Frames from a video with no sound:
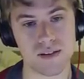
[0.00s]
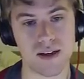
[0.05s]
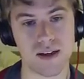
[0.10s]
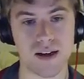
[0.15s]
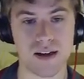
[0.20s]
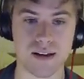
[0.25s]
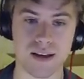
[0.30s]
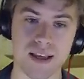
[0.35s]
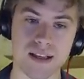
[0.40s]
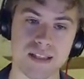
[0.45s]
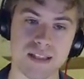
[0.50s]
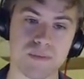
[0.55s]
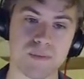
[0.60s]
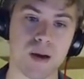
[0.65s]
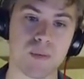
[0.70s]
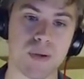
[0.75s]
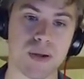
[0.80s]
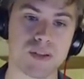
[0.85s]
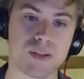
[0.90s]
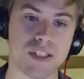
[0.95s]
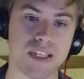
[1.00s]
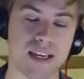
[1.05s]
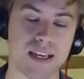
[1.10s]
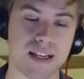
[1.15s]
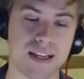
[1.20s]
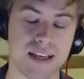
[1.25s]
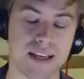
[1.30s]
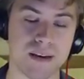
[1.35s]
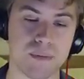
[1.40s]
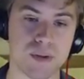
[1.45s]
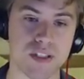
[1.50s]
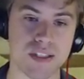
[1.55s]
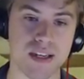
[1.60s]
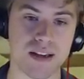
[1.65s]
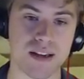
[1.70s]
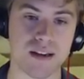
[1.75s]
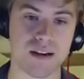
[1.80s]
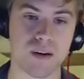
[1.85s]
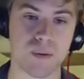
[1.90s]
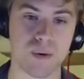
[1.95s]
I guess he might be able to take a hit
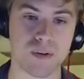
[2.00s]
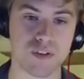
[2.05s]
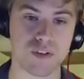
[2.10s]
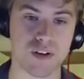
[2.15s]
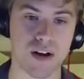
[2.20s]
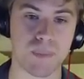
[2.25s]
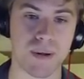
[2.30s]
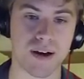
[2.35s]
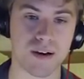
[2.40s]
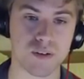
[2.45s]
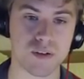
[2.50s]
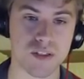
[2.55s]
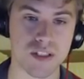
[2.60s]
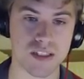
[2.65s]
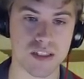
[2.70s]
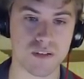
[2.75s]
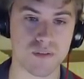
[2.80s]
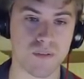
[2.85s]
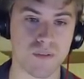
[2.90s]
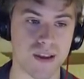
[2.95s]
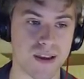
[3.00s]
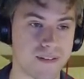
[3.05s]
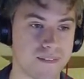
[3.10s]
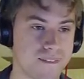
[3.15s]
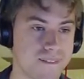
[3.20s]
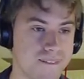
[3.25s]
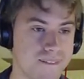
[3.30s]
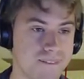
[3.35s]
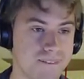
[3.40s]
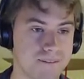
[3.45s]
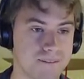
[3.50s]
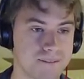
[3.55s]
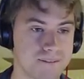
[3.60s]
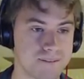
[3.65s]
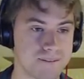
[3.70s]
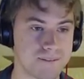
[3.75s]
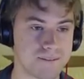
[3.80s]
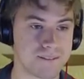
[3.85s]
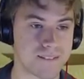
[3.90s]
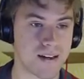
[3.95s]
with with Trap House. That's the thing.
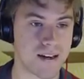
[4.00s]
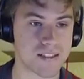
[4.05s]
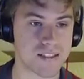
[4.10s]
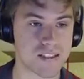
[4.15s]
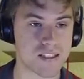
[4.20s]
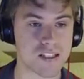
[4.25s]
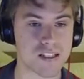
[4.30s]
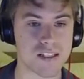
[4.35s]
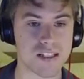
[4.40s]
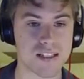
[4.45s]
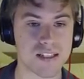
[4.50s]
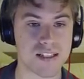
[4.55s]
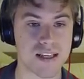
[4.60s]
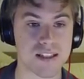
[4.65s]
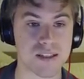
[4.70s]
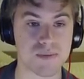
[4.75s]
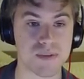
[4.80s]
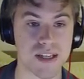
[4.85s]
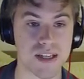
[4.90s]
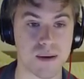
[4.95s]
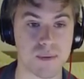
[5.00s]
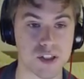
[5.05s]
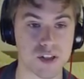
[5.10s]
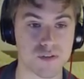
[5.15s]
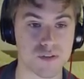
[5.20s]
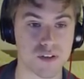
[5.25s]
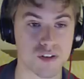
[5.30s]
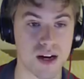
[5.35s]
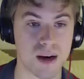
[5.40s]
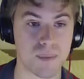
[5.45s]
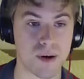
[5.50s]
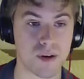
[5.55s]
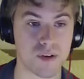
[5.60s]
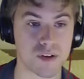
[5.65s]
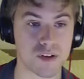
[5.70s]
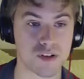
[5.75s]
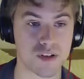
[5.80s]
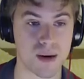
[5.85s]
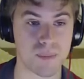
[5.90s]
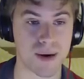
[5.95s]
I just need to get some damage off Trap
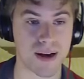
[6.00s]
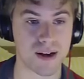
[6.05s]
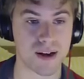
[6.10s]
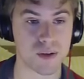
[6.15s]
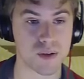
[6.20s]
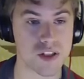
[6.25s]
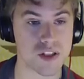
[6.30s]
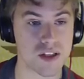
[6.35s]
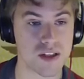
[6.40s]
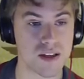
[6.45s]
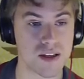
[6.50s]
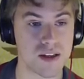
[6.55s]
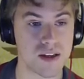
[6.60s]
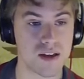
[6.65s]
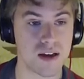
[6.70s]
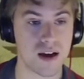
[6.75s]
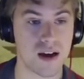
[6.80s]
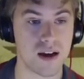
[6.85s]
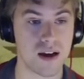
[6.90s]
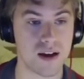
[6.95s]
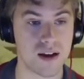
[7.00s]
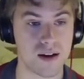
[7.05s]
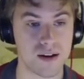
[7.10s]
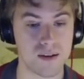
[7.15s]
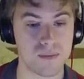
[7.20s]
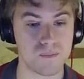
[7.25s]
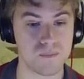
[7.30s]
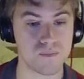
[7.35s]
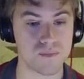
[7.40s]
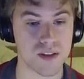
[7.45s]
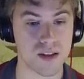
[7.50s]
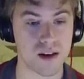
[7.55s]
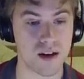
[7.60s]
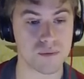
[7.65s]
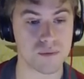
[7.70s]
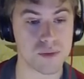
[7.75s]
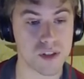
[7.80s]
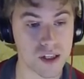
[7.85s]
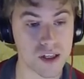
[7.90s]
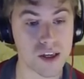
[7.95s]
House. I'm
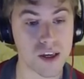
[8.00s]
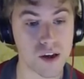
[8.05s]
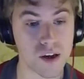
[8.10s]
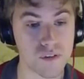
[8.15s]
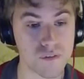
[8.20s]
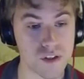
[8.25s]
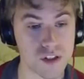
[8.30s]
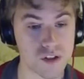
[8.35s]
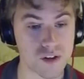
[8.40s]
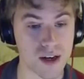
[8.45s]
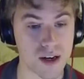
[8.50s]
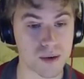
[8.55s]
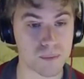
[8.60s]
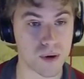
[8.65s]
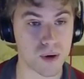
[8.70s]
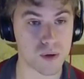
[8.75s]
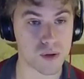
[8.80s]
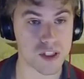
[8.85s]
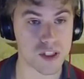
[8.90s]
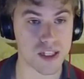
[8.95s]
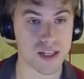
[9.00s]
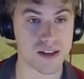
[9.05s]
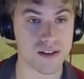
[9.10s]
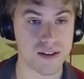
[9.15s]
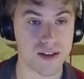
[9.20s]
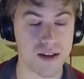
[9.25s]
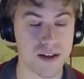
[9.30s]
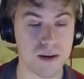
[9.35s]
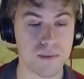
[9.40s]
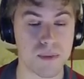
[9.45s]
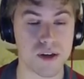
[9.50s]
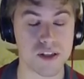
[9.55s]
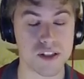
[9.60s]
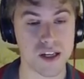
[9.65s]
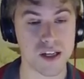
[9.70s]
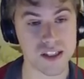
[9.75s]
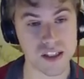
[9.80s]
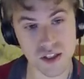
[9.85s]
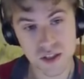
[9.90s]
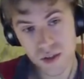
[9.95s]
going to go for the Dragon Pulse here,
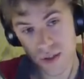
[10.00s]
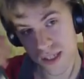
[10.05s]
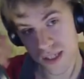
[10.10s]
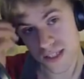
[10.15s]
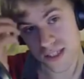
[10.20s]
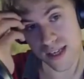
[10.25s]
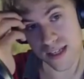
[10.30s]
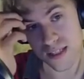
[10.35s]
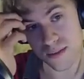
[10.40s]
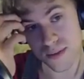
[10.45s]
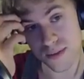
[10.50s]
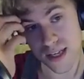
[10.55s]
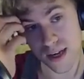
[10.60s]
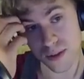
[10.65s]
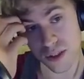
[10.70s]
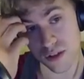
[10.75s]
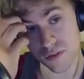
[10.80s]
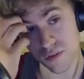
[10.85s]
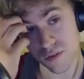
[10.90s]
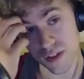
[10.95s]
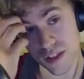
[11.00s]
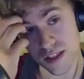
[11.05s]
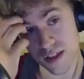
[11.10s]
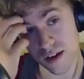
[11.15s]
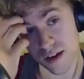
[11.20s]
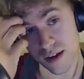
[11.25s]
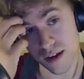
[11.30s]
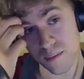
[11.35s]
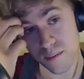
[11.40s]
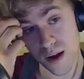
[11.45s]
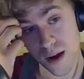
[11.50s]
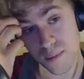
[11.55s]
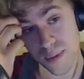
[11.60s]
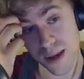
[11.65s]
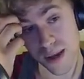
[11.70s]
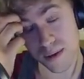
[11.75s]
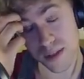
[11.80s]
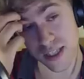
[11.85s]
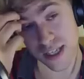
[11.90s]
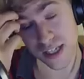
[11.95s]
because I do need to get some damage off on this guy. I
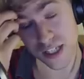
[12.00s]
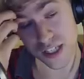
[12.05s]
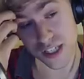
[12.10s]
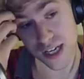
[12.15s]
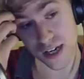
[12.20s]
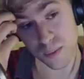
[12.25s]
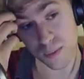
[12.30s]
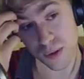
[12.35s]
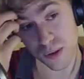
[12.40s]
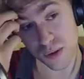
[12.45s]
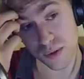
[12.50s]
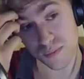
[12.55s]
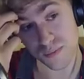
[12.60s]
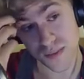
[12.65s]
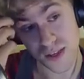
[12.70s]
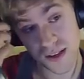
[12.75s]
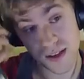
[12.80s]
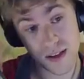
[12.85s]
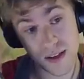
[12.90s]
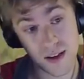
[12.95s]
might be able to take a Shadow Ball.